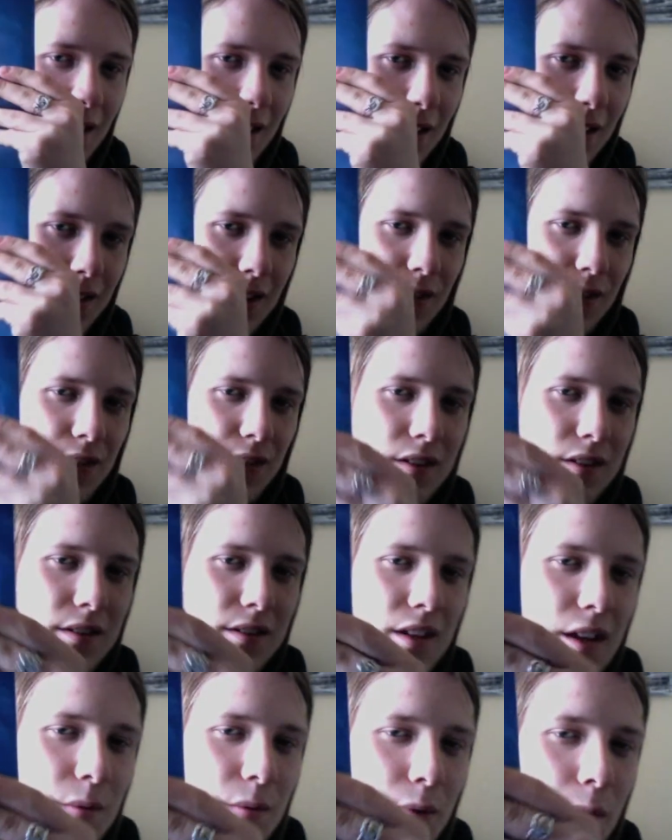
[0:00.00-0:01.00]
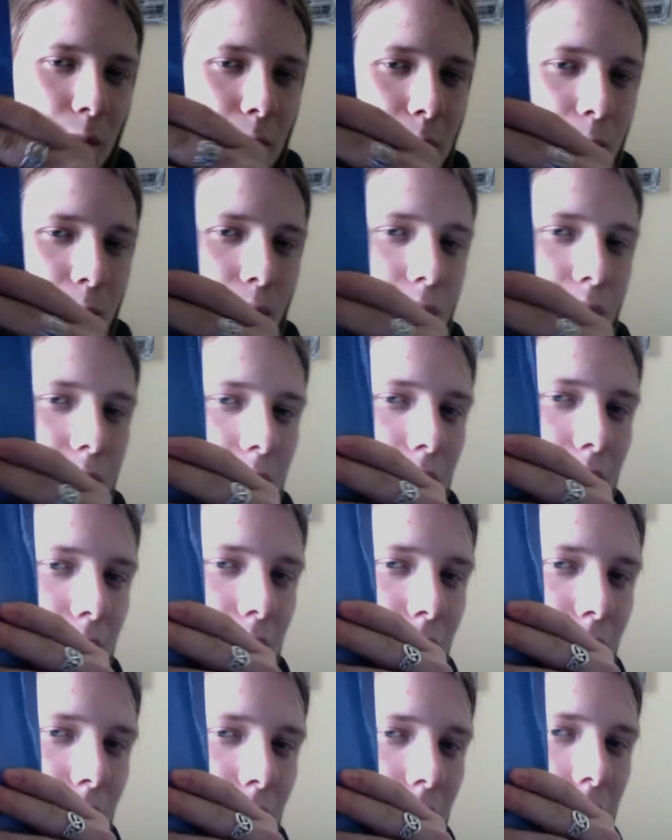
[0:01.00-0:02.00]
I don't know if you can see it properly, but
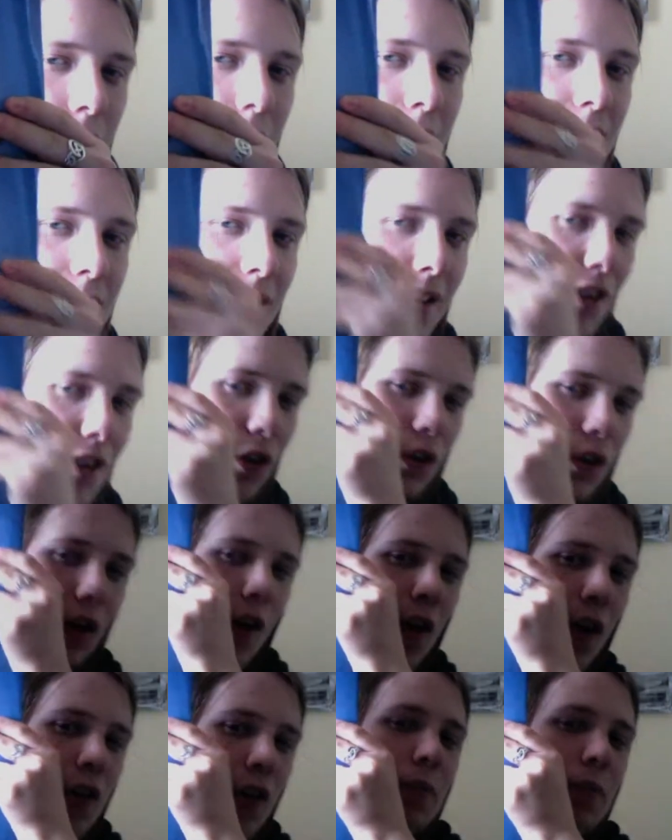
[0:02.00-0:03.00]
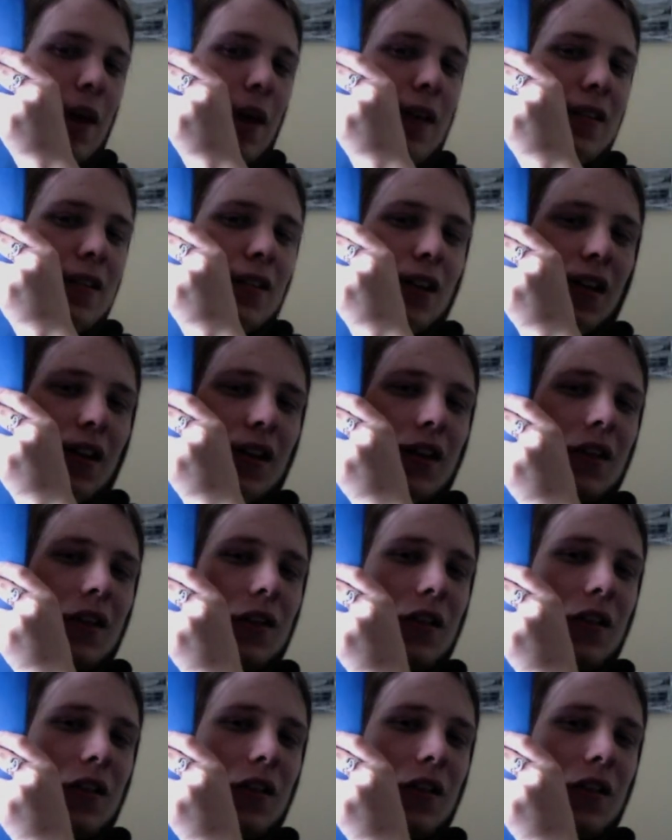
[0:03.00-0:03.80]
it's a little globe, basically.